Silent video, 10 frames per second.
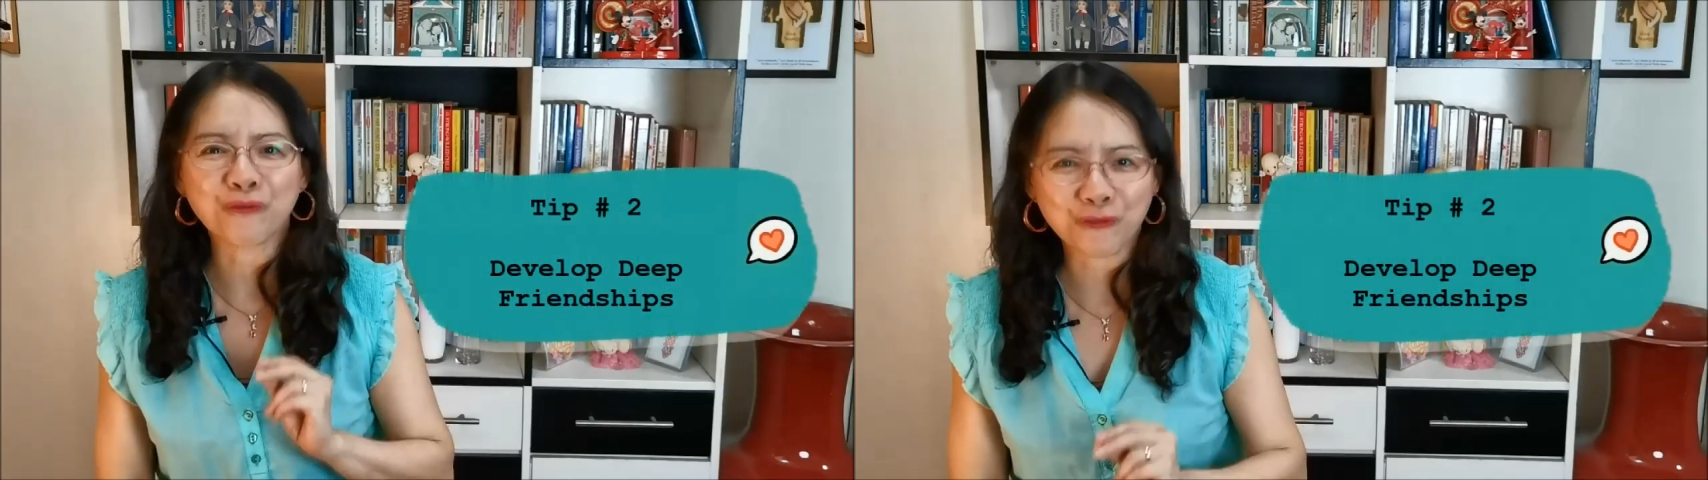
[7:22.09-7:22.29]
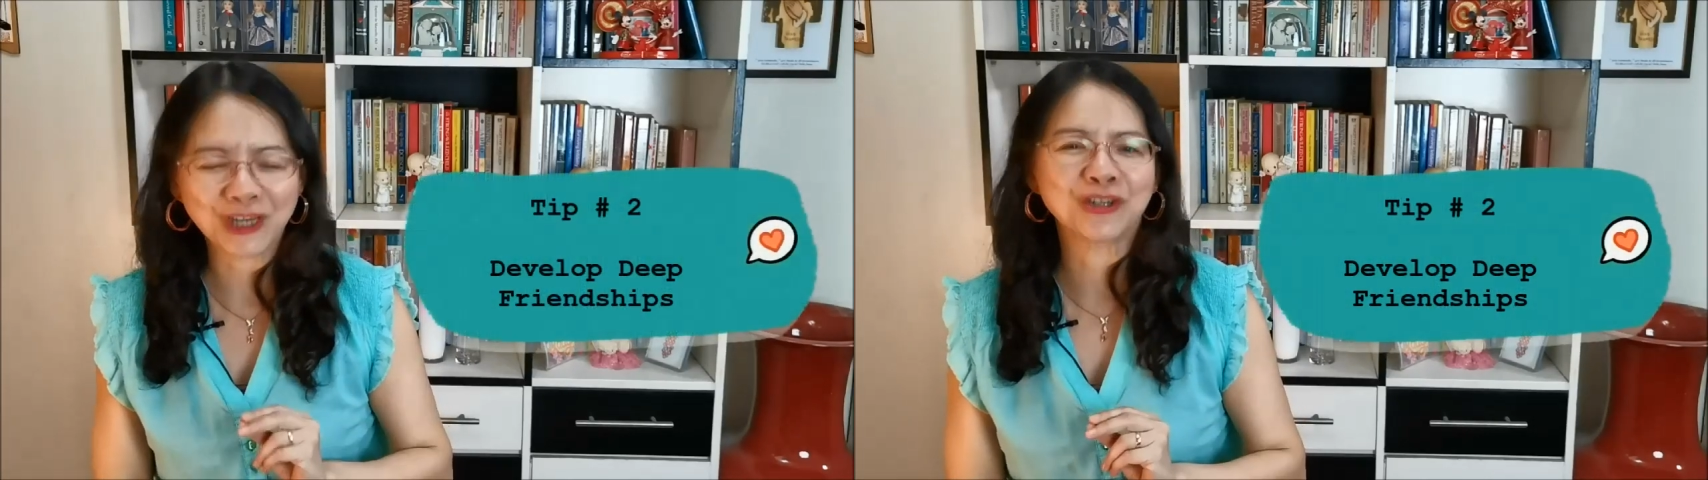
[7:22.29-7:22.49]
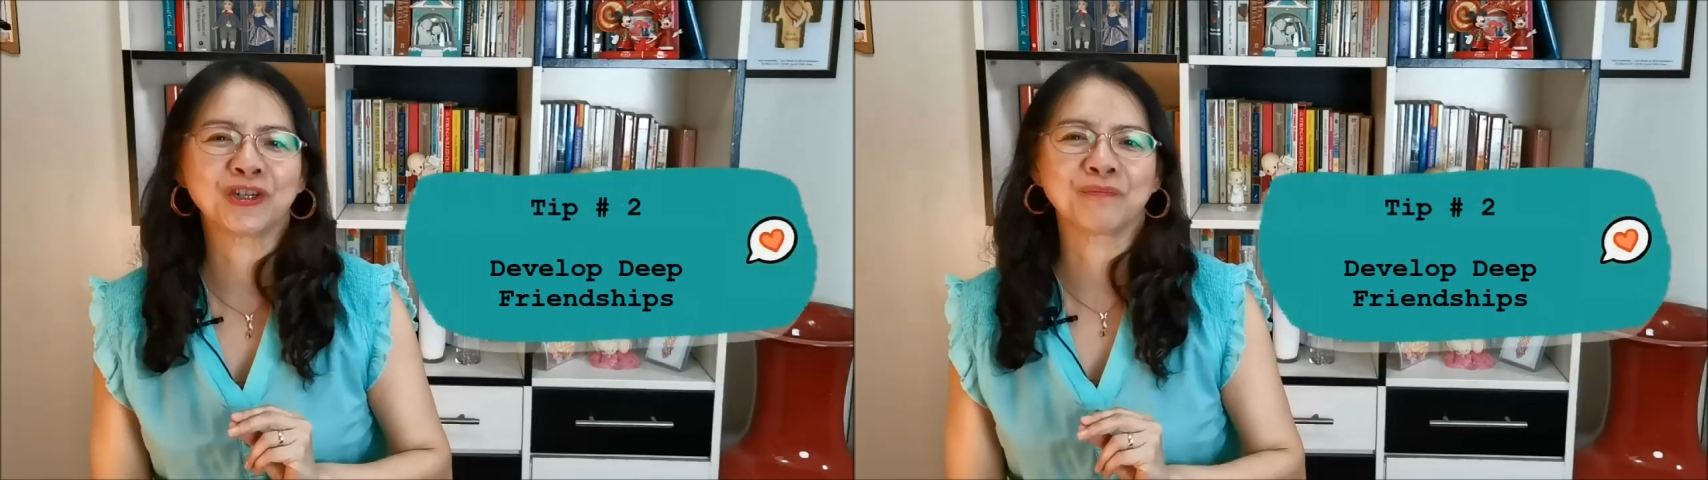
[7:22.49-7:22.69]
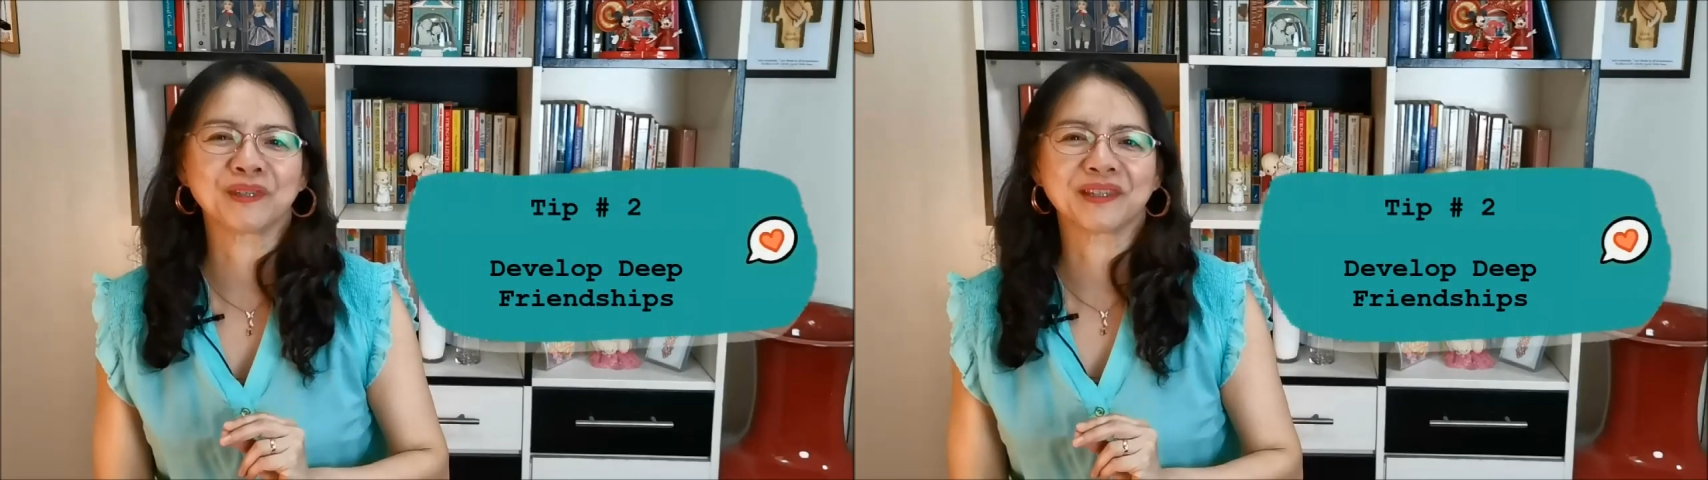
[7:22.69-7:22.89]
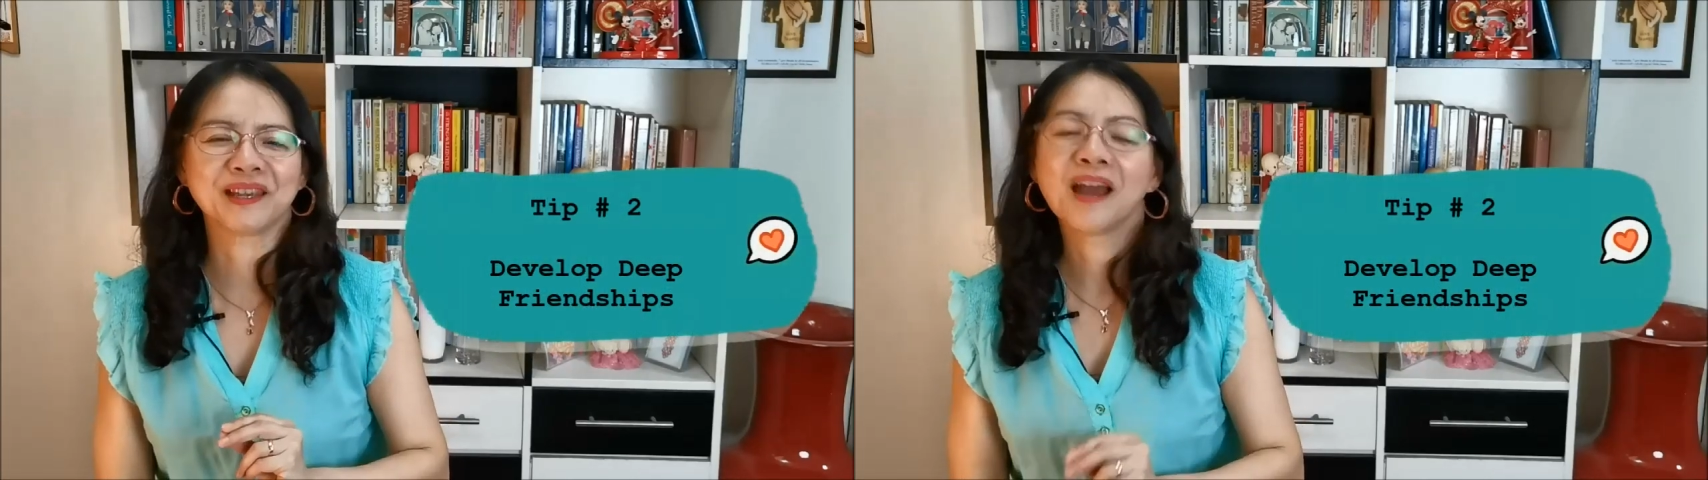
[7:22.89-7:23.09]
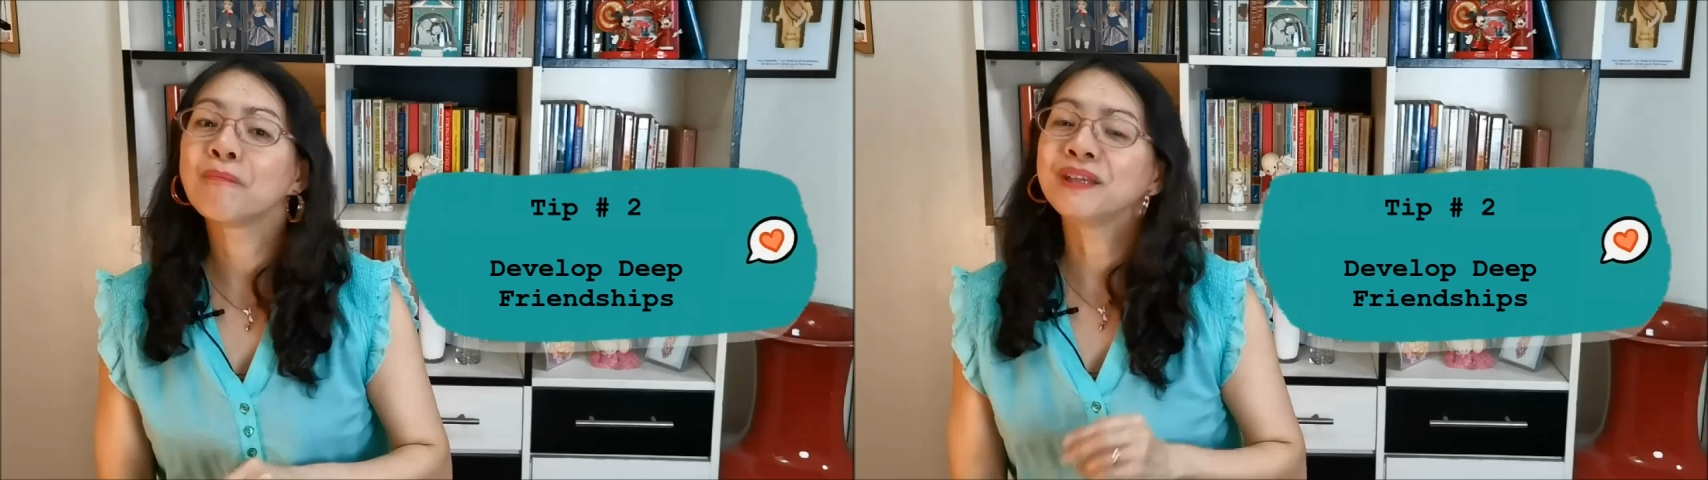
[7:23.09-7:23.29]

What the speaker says: friendships.